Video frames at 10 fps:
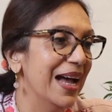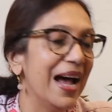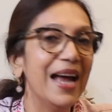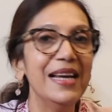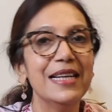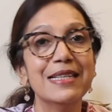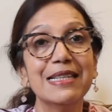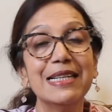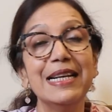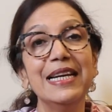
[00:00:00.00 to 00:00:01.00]
And it's
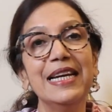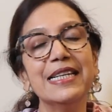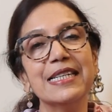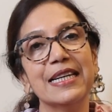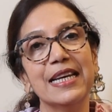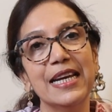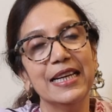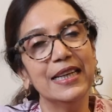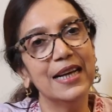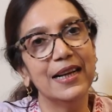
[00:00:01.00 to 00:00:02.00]
slate grey
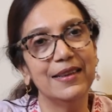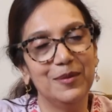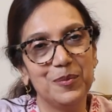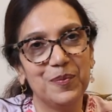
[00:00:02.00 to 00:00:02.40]
in color.